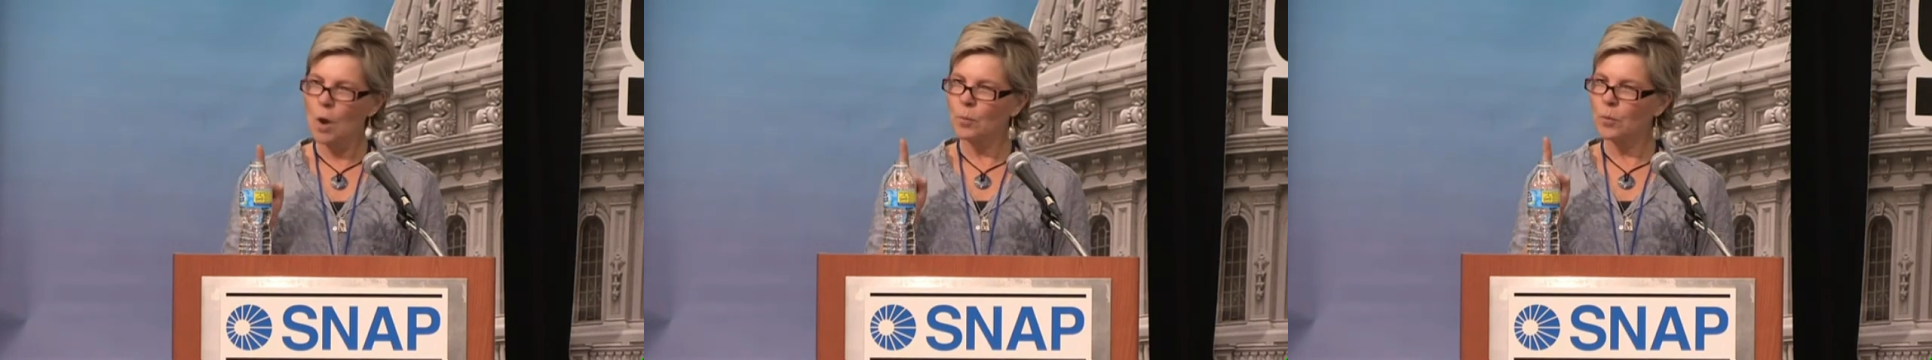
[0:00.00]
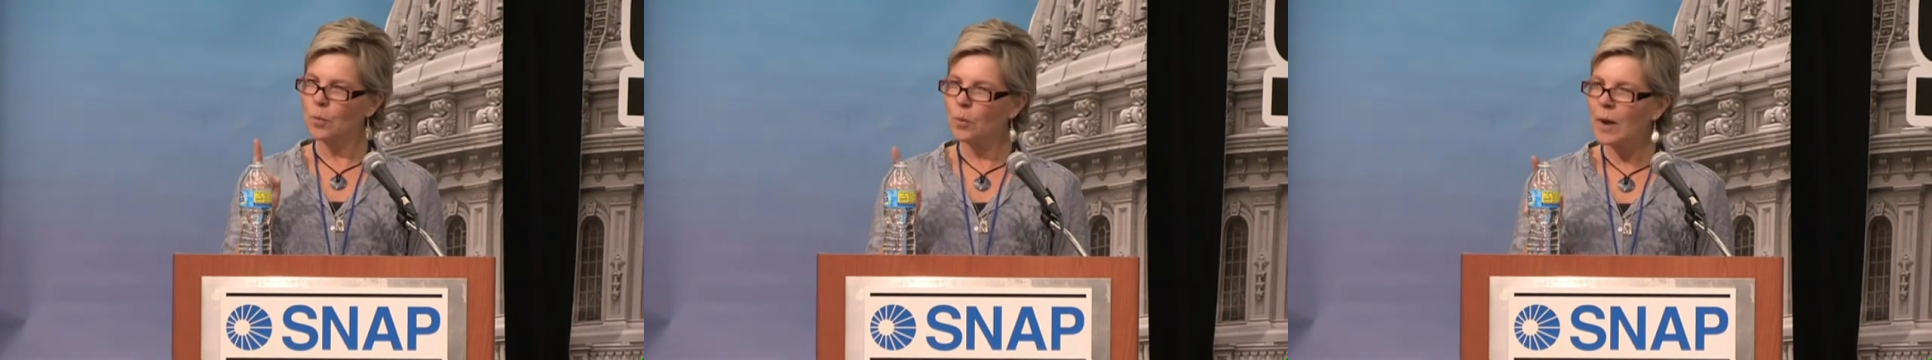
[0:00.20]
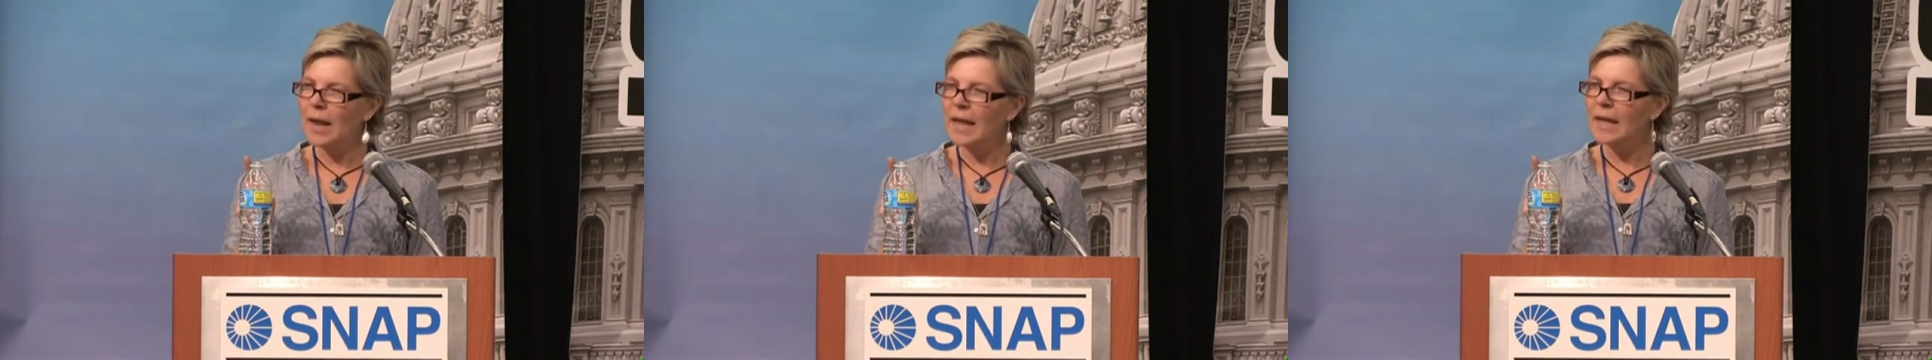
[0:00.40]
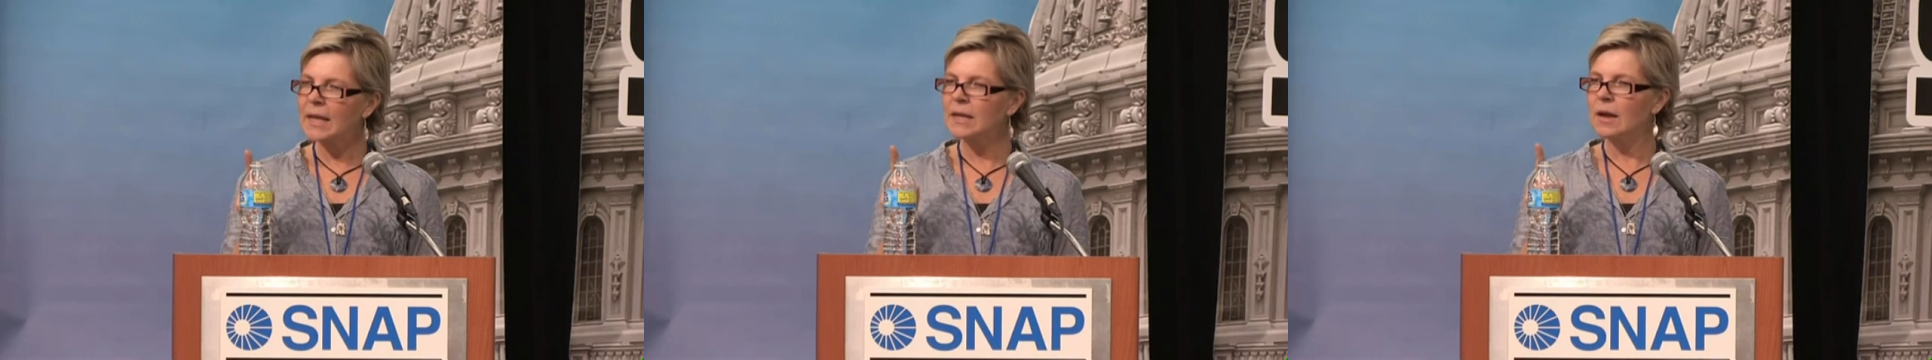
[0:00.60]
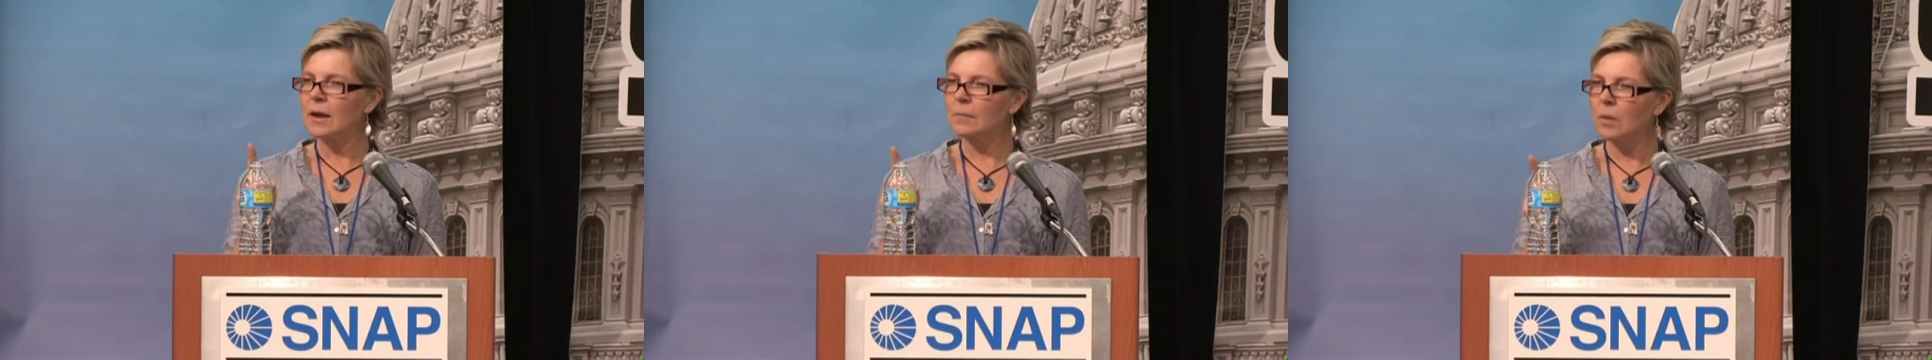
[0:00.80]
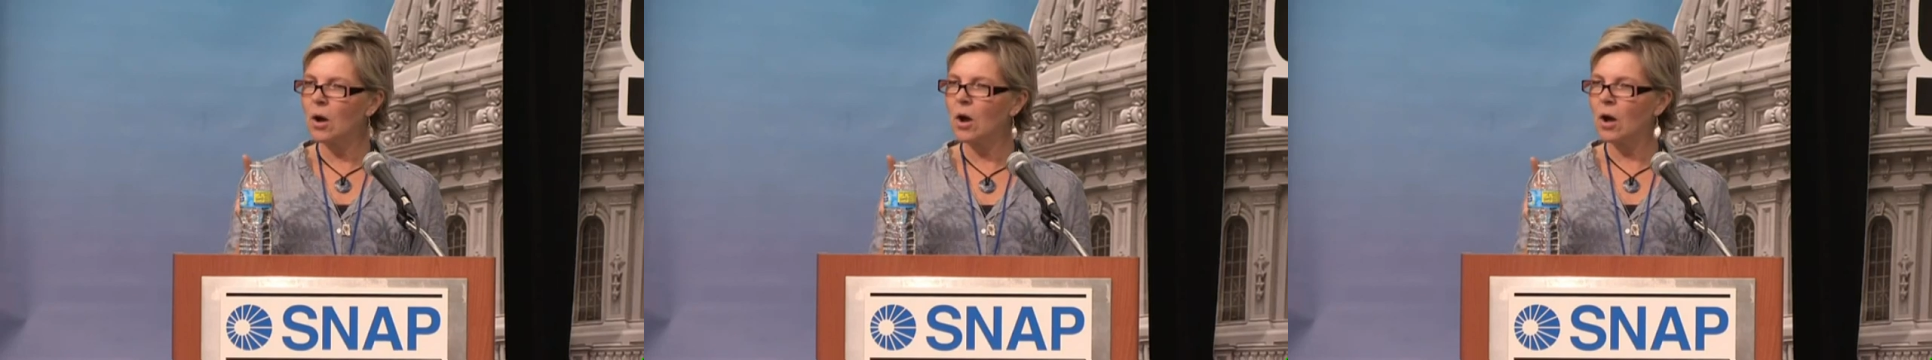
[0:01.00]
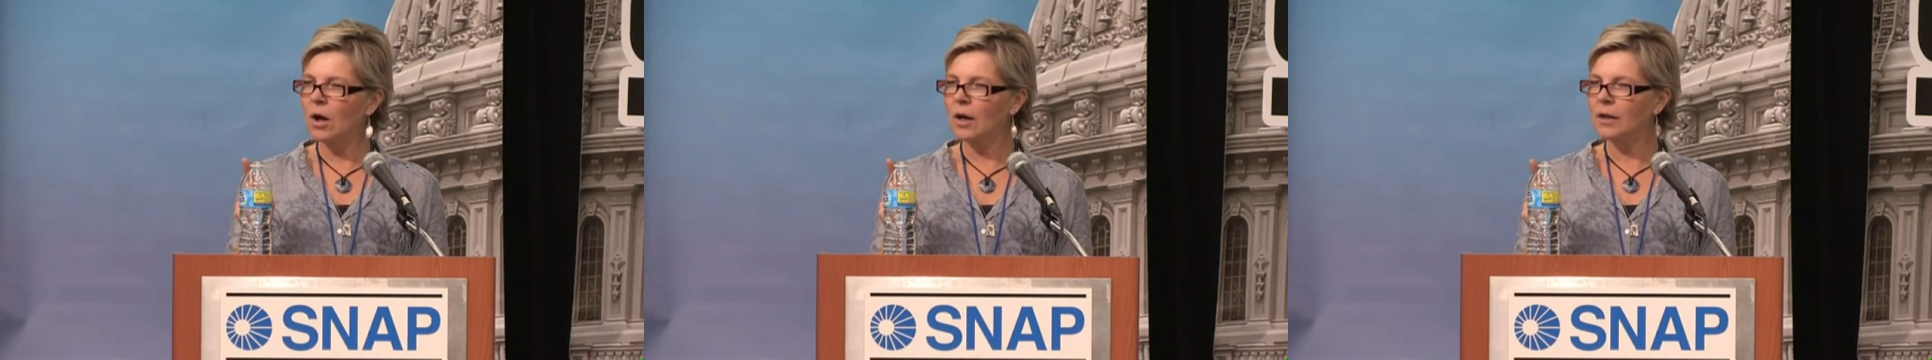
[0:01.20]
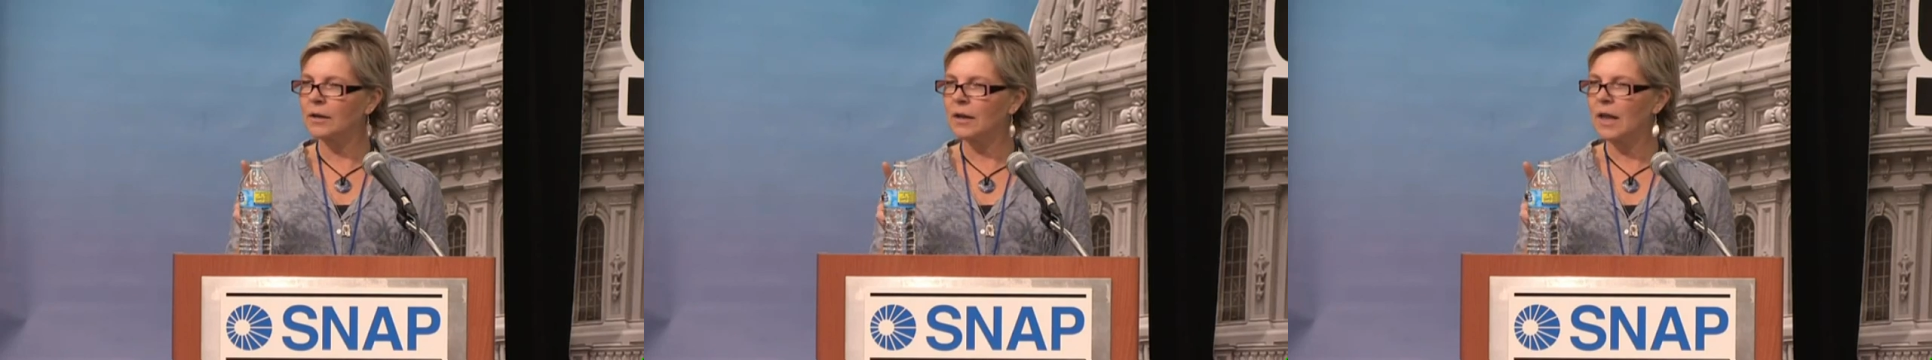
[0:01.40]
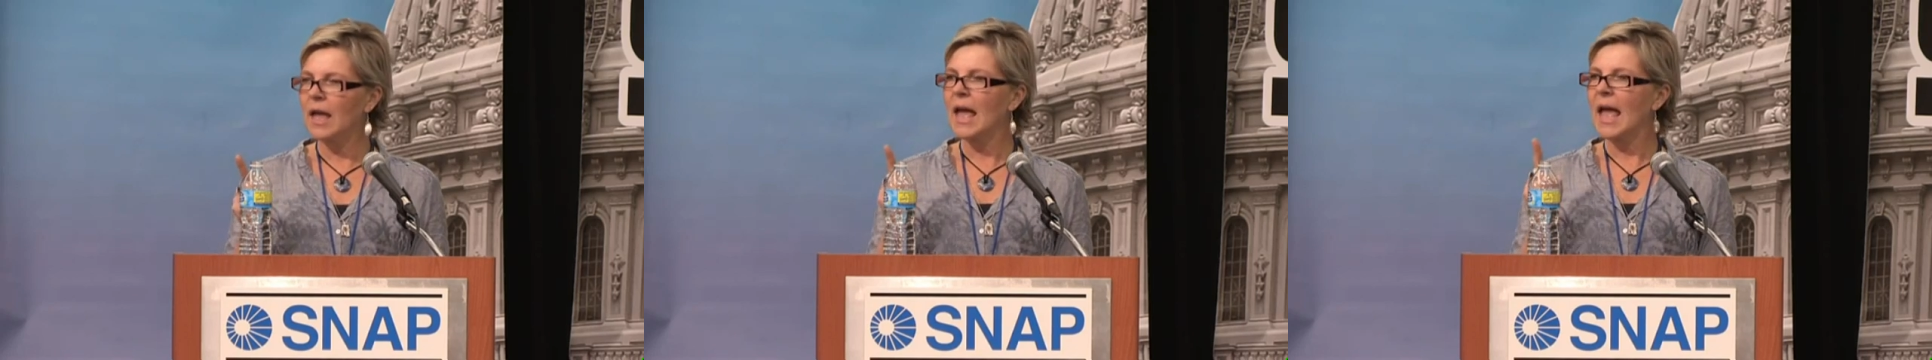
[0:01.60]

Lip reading: preyed upon